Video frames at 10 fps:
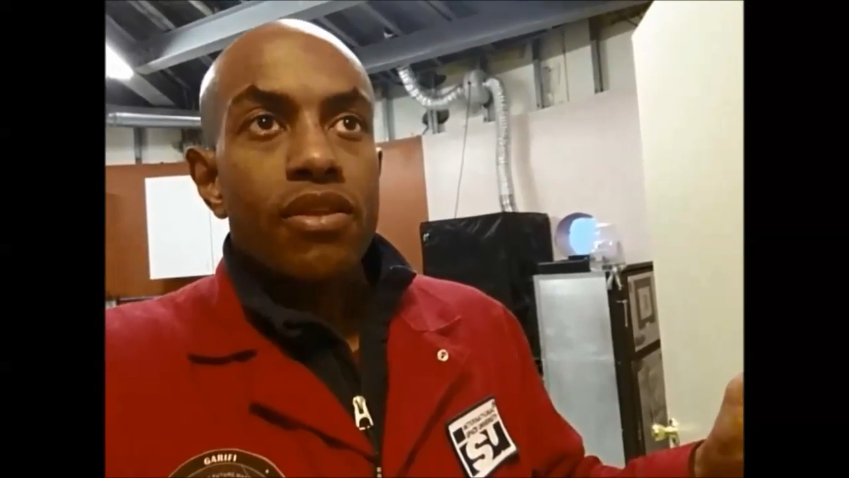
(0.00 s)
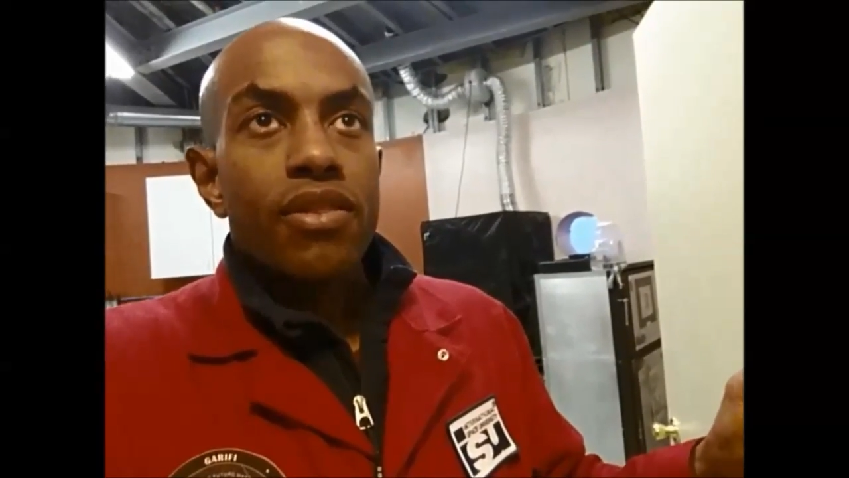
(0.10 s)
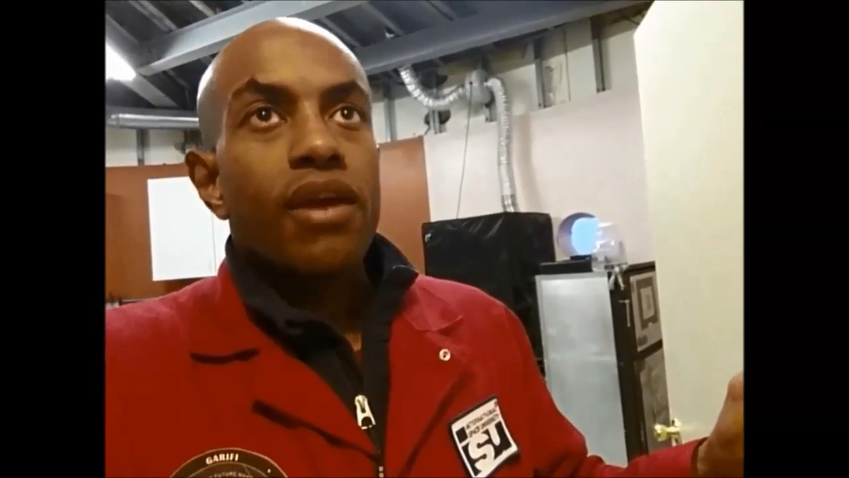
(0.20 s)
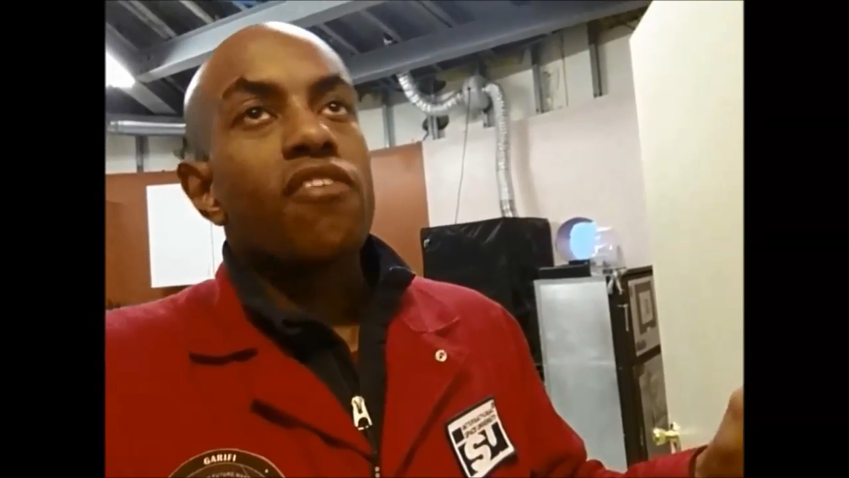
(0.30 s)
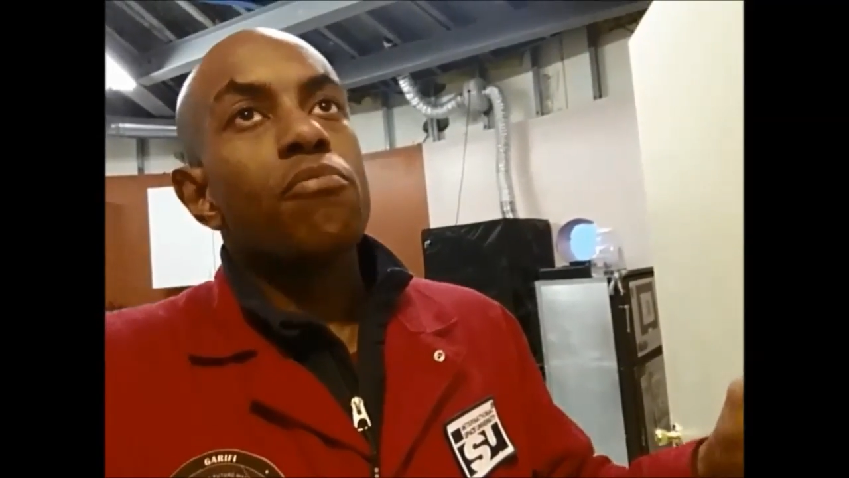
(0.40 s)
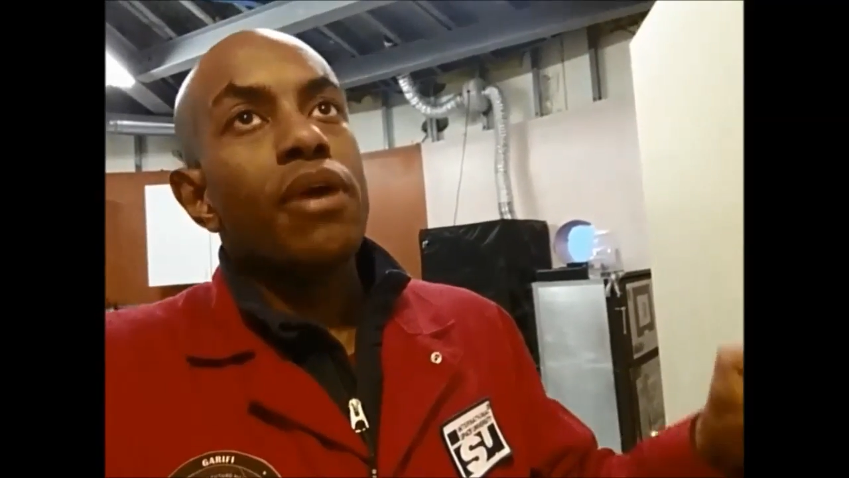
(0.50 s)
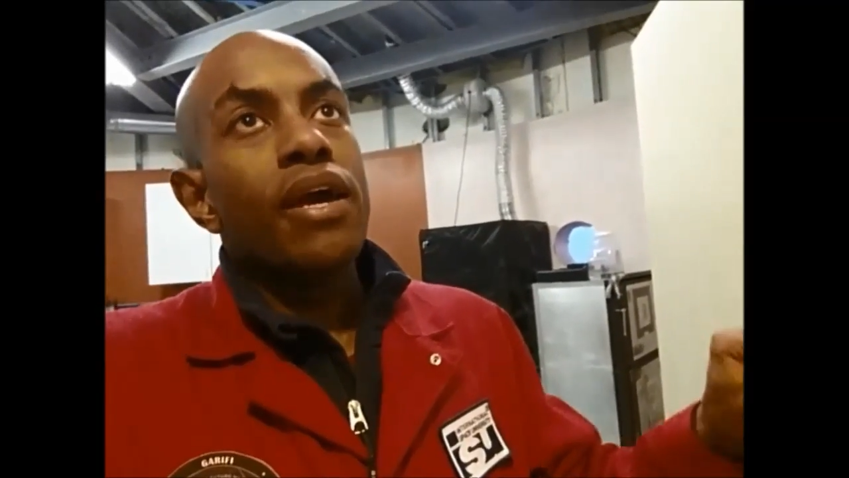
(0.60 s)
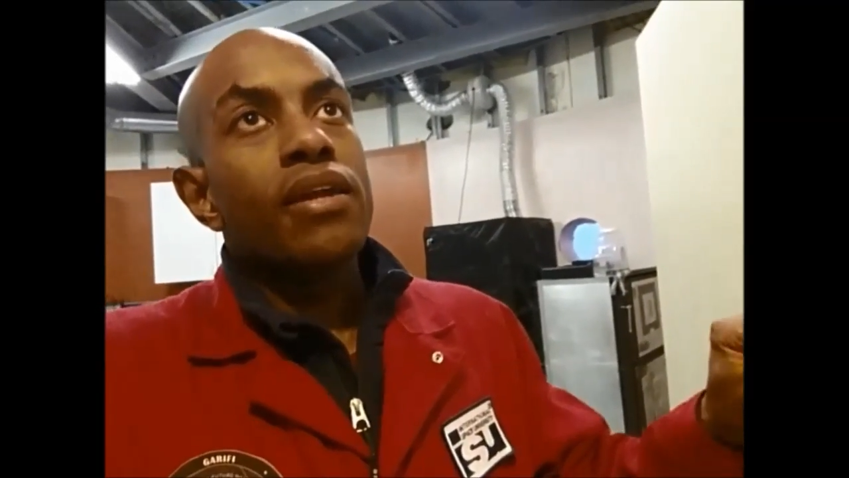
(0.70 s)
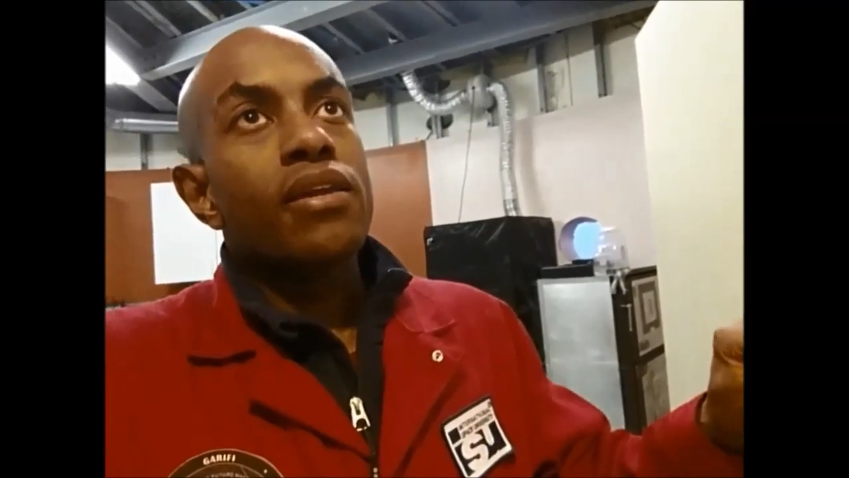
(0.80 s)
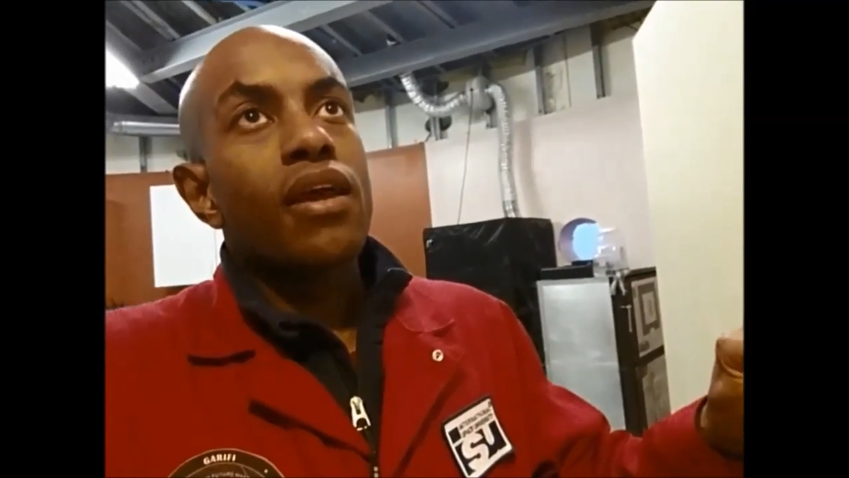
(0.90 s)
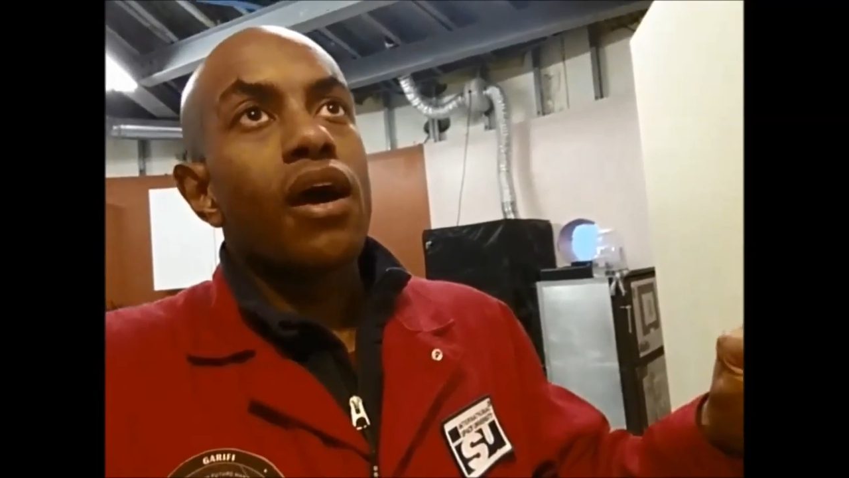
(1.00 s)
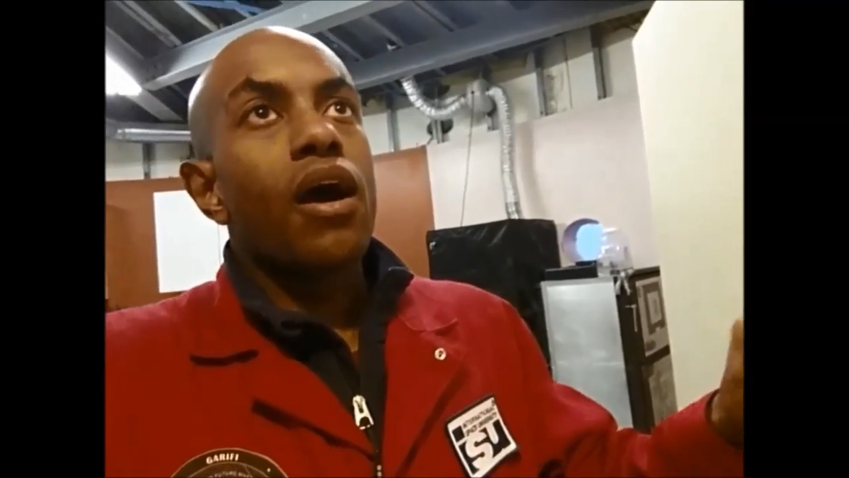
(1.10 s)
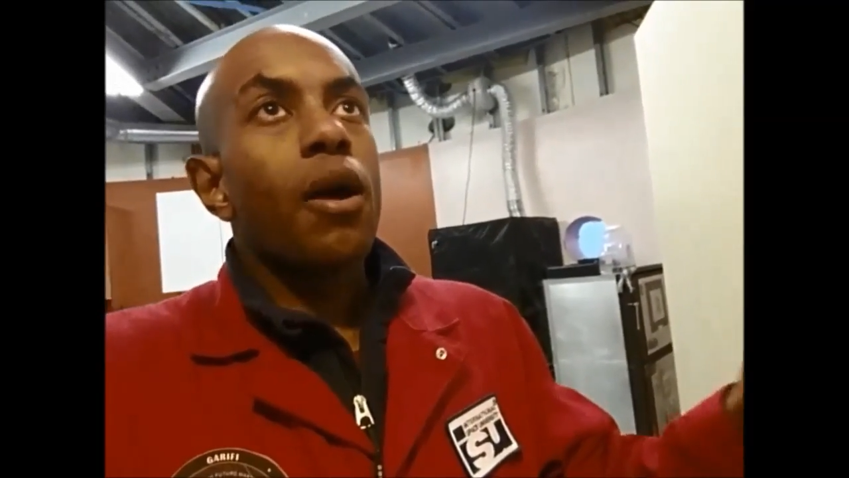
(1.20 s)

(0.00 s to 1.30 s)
there have been